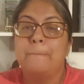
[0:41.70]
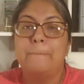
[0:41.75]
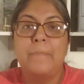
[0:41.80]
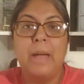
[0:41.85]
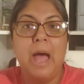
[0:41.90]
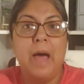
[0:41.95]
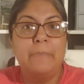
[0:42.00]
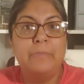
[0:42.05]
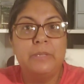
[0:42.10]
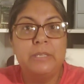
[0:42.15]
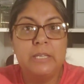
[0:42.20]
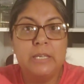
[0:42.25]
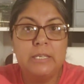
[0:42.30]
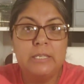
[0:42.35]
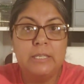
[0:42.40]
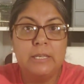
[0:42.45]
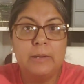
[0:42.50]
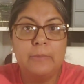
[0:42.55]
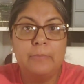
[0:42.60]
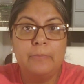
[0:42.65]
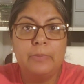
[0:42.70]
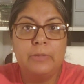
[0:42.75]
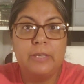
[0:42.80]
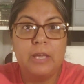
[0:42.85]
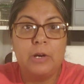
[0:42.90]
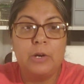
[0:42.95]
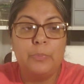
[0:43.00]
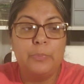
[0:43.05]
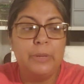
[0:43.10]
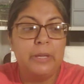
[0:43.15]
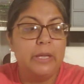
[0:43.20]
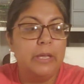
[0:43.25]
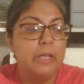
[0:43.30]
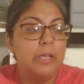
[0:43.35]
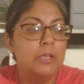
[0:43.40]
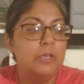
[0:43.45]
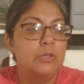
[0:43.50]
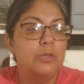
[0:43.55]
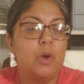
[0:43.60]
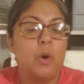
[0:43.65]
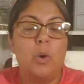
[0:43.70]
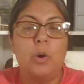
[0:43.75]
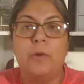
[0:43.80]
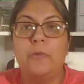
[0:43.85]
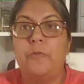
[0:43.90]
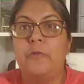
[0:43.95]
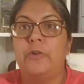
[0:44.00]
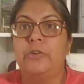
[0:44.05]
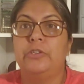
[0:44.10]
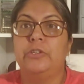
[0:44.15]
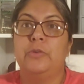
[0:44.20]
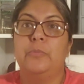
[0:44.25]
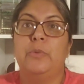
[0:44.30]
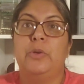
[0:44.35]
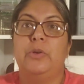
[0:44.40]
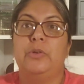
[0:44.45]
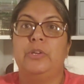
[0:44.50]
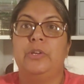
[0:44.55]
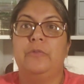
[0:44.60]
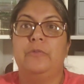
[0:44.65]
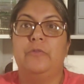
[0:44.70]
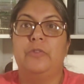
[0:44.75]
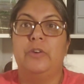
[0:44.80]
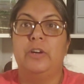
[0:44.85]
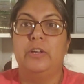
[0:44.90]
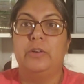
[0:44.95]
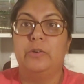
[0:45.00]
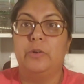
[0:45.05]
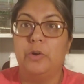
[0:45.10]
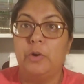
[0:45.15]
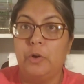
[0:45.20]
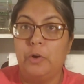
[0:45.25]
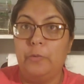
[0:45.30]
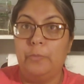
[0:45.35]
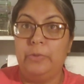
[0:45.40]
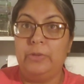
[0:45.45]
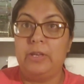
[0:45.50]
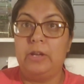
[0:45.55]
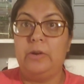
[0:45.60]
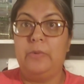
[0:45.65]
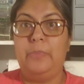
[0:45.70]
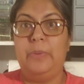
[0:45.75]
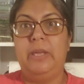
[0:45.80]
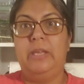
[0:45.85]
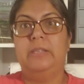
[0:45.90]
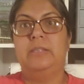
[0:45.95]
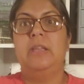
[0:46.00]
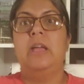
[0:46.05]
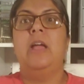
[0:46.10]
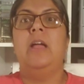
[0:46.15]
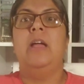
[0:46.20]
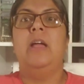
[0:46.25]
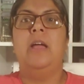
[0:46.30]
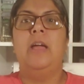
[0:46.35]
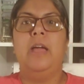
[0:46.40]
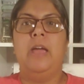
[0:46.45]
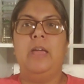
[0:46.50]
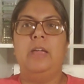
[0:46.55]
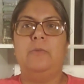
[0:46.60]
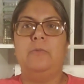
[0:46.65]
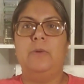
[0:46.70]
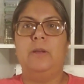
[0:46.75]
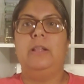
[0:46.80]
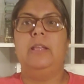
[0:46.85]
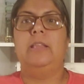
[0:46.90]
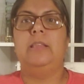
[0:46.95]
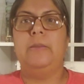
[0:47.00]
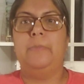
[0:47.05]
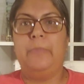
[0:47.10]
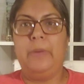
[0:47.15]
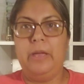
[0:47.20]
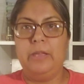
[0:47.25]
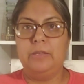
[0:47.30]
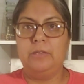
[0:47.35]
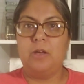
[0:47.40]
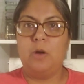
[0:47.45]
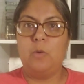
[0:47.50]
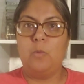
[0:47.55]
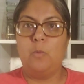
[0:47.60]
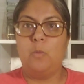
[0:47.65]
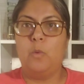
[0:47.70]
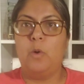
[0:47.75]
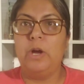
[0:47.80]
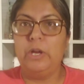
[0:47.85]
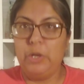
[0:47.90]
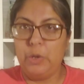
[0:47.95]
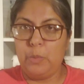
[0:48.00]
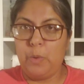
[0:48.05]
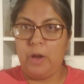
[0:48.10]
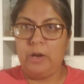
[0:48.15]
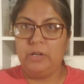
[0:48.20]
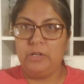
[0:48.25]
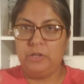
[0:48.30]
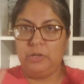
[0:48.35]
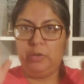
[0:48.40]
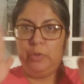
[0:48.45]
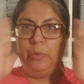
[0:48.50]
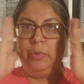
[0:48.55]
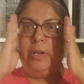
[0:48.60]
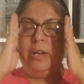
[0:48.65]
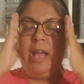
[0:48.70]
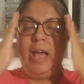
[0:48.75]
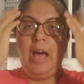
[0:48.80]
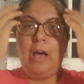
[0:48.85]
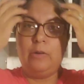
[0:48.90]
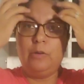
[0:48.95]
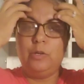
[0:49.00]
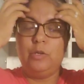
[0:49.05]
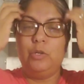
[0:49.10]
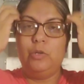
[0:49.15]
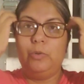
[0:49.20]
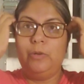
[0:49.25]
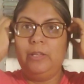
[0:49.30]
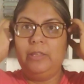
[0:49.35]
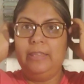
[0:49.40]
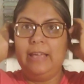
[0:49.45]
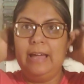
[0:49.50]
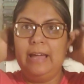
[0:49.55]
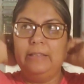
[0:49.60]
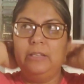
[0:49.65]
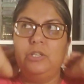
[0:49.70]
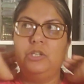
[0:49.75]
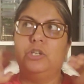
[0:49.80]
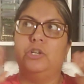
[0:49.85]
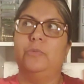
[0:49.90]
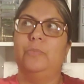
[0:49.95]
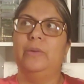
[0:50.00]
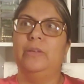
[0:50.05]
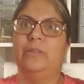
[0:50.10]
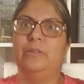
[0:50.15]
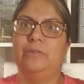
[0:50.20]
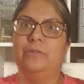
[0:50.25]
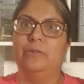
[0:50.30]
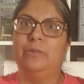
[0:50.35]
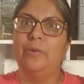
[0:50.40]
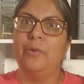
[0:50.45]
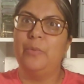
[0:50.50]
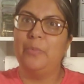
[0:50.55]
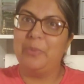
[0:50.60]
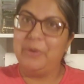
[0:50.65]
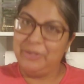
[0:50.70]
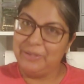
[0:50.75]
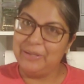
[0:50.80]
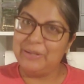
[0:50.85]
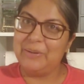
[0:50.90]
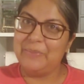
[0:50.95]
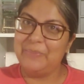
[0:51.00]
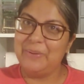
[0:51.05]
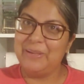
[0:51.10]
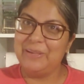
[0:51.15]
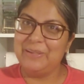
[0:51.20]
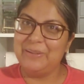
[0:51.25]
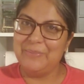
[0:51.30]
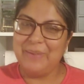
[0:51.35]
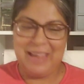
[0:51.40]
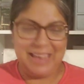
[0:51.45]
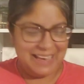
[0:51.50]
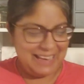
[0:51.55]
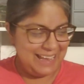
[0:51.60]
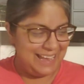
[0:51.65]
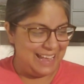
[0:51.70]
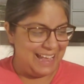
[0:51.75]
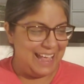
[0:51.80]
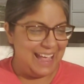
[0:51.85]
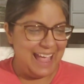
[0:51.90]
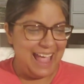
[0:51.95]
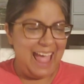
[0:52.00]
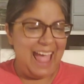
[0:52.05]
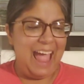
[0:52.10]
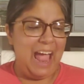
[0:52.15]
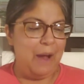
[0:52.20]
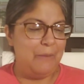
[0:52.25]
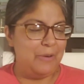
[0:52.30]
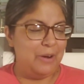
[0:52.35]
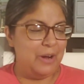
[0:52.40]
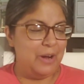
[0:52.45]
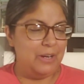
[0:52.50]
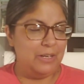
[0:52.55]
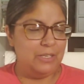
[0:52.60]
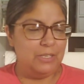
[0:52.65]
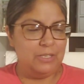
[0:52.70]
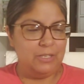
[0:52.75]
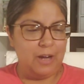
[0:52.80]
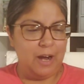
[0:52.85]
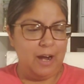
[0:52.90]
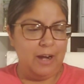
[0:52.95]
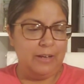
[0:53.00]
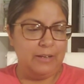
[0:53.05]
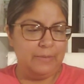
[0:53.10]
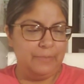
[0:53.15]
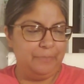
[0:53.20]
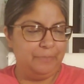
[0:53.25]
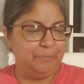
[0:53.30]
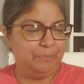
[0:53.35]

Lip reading: baptism centerpiece or first communion for little girl centerpiece. It really depends on what you want to do and how you do it. That determines what centerpiece you make. And we're going to start